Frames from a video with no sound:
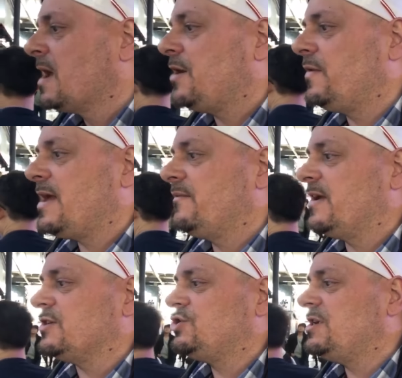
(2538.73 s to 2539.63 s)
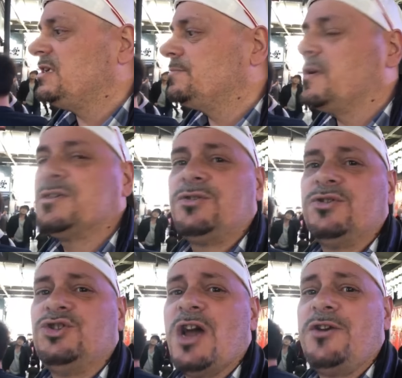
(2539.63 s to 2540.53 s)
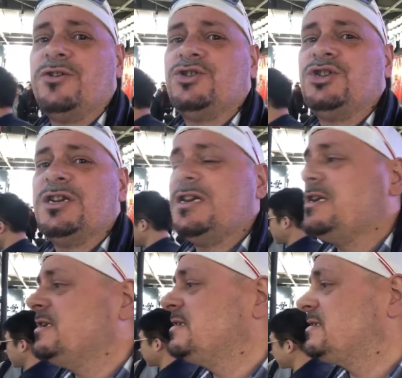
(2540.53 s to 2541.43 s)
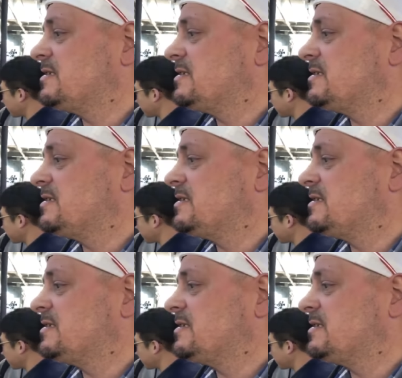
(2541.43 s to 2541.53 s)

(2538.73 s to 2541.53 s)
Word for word: I know they have like cheese mustard, cheddar cheese,